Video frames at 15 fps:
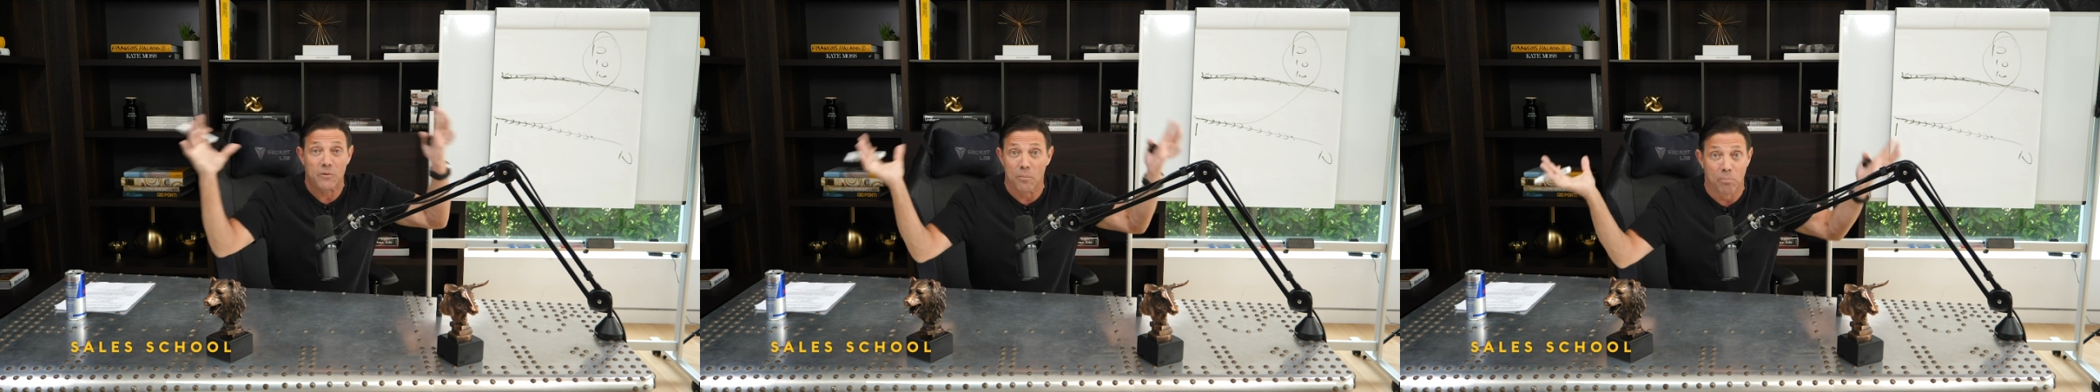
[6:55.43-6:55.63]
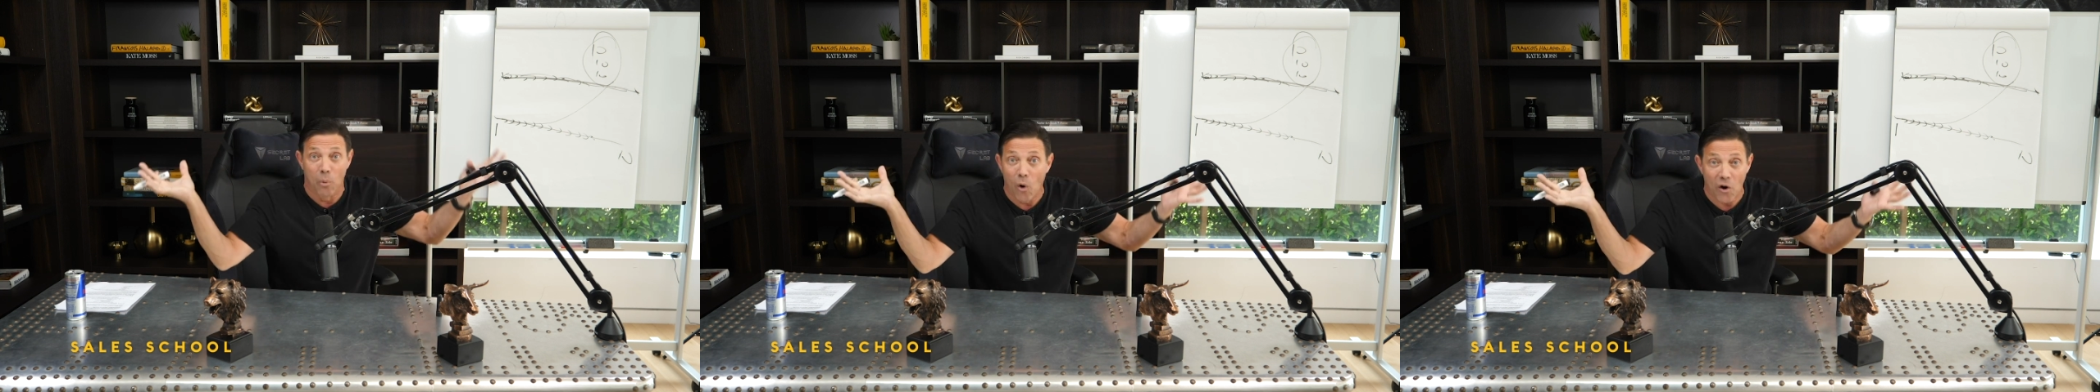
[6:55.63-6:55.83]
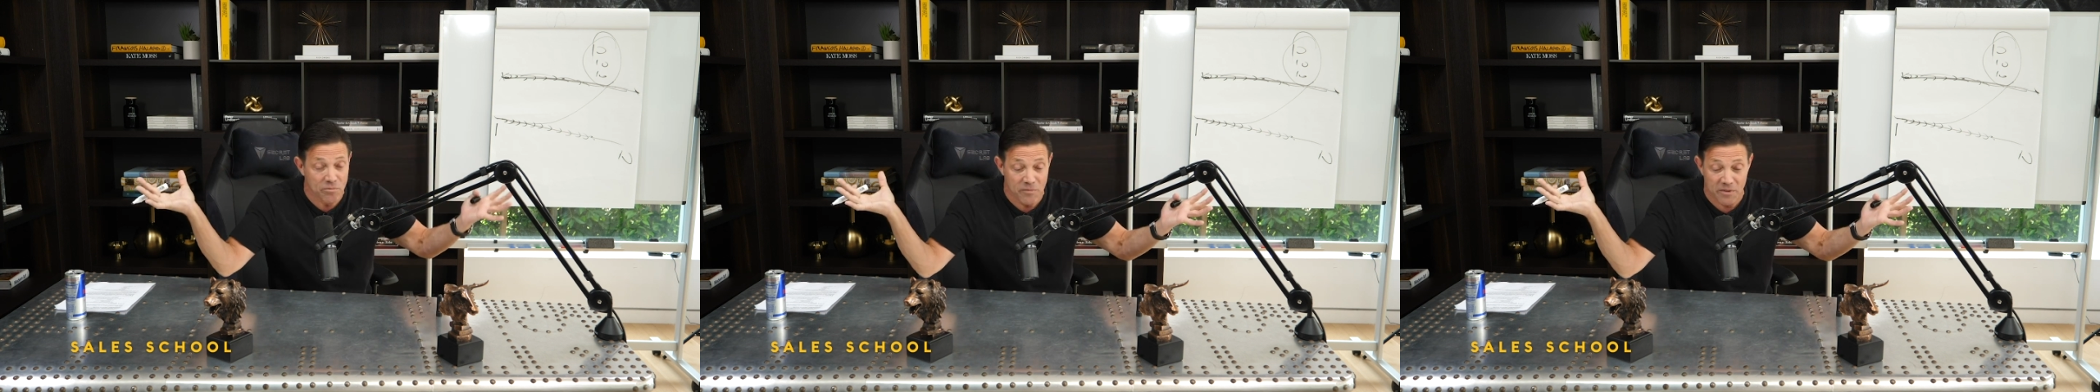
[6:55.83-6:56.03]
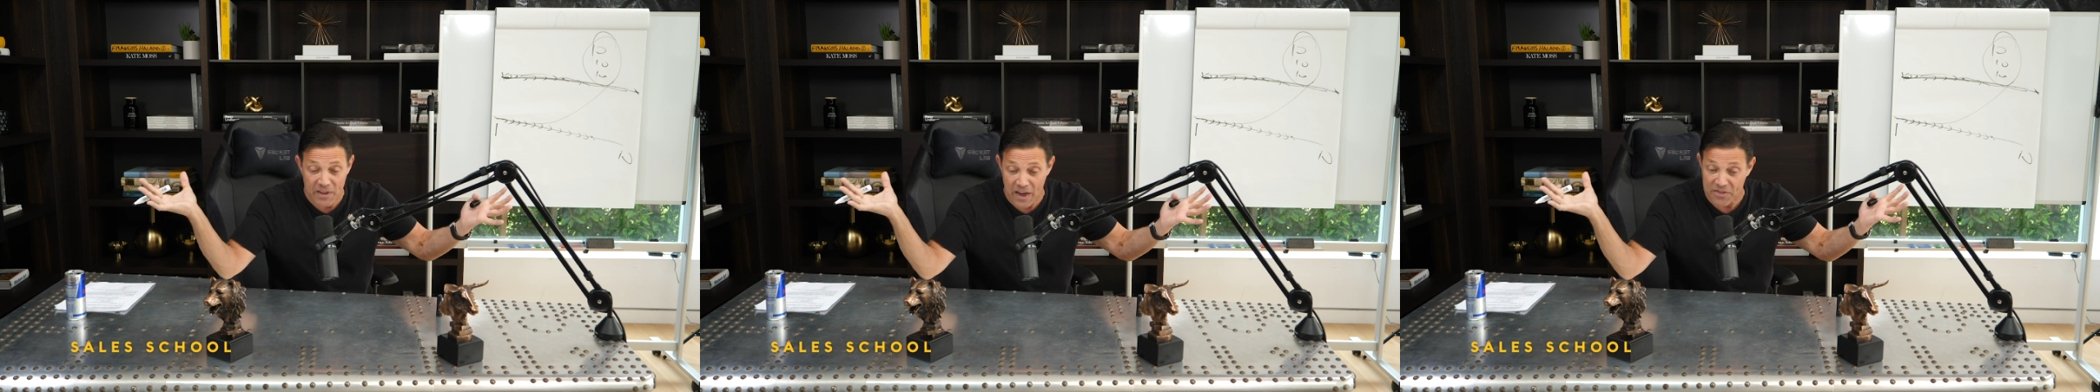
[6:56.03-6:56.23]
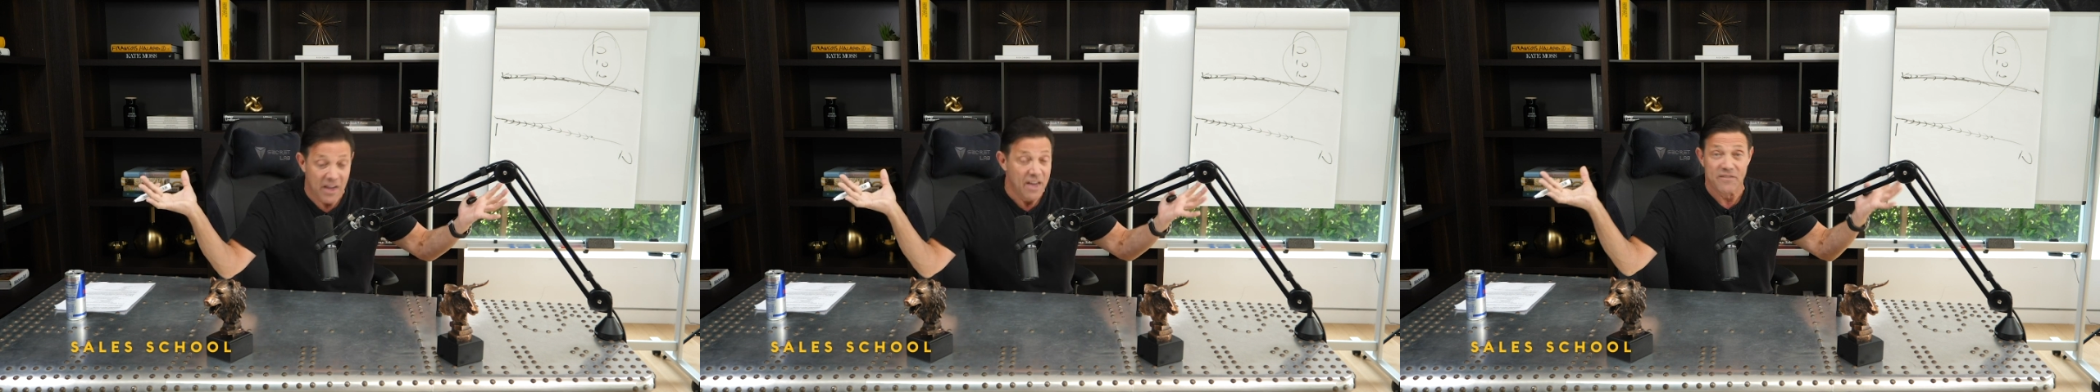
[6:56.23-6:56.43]
you bore them to
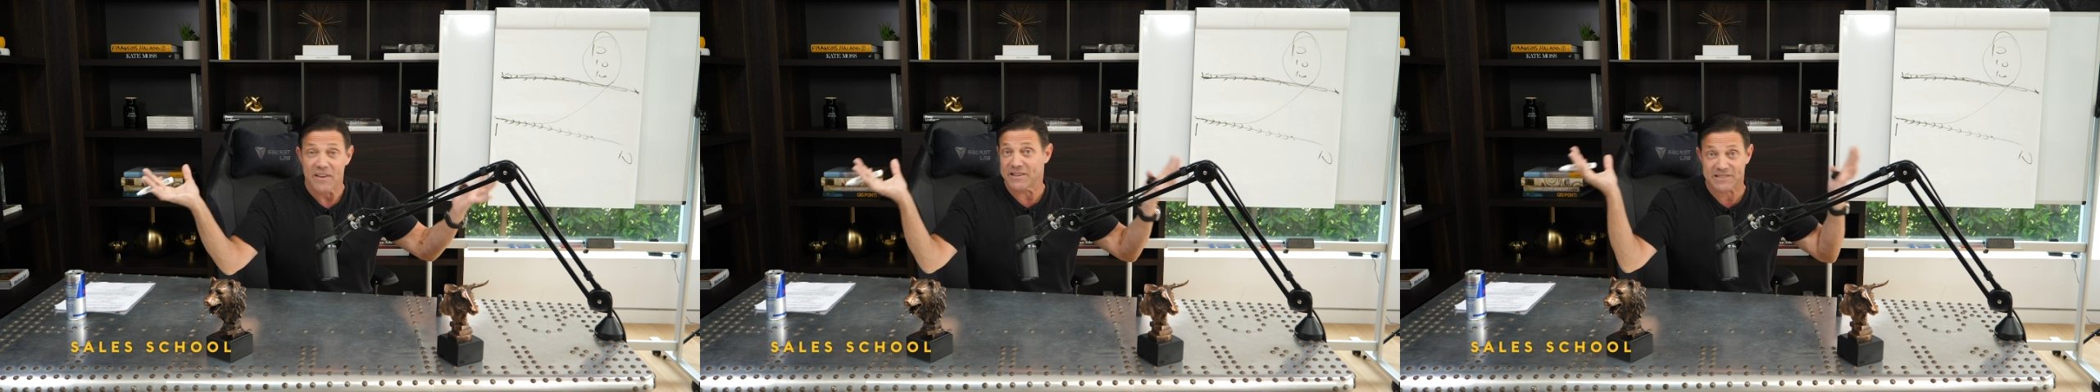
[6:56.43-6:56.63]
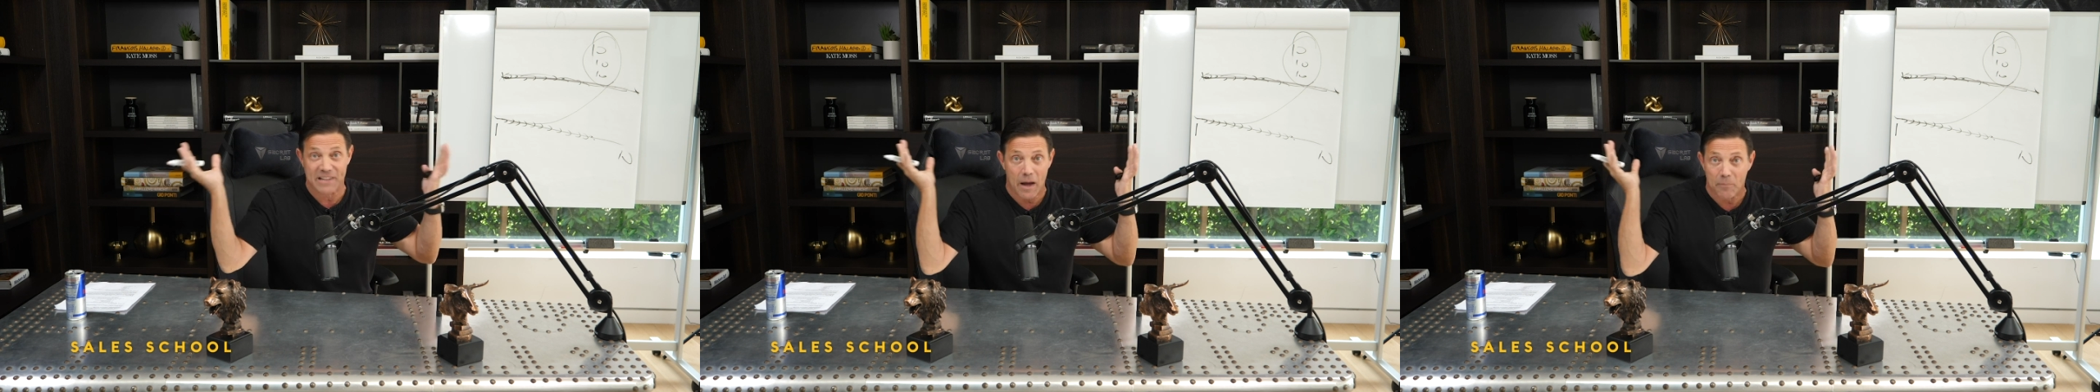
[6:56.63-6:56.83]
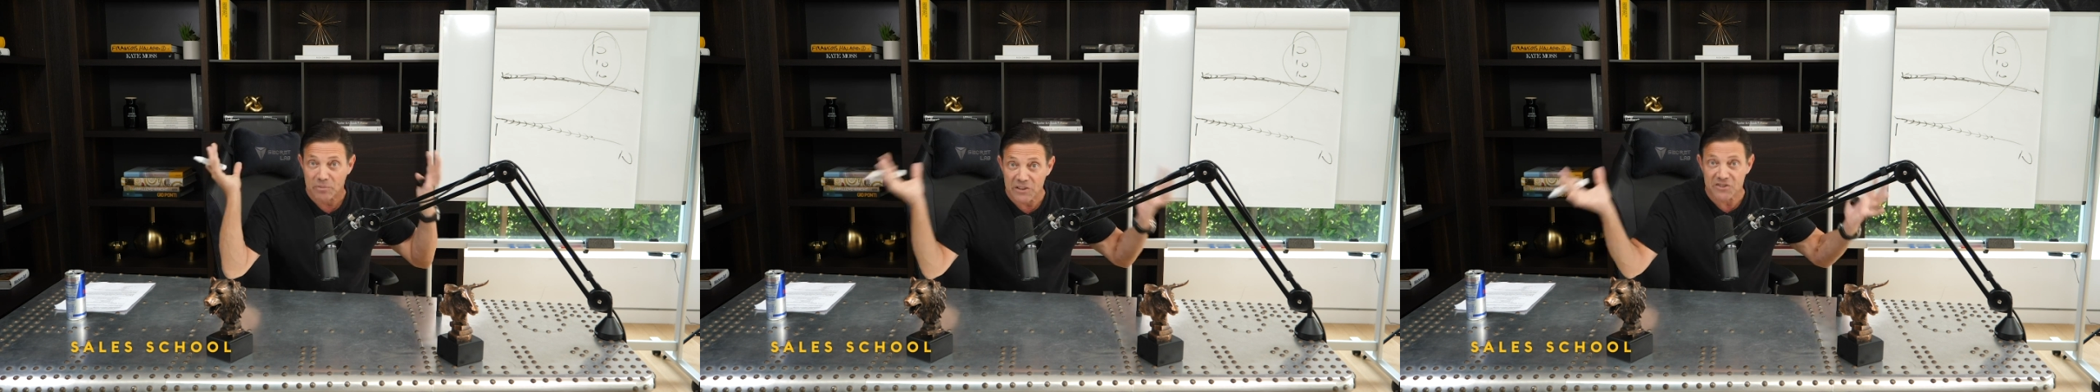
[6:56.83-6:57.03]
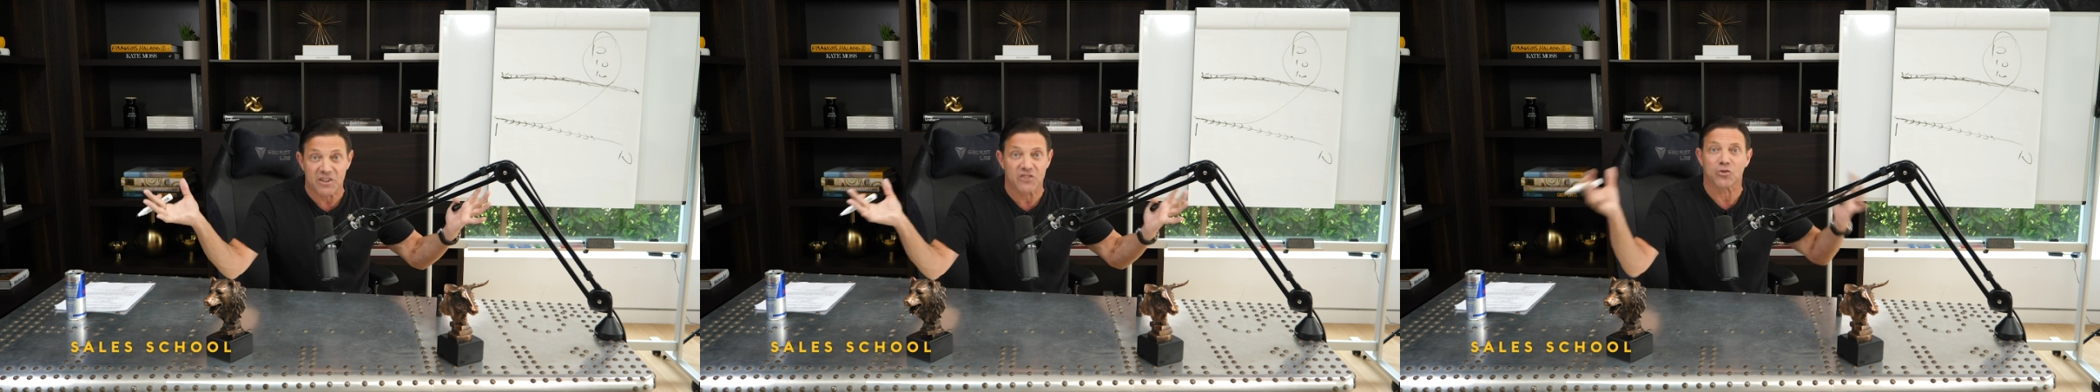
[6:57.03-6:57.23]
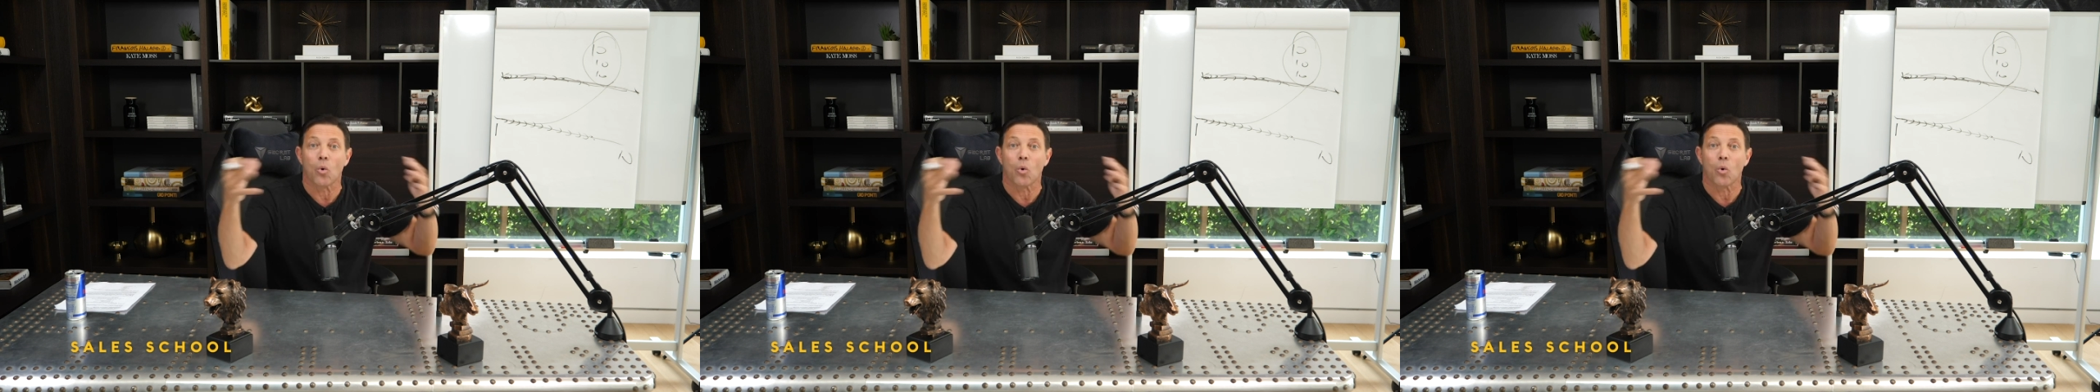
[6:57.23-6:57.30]
death, they stop listening.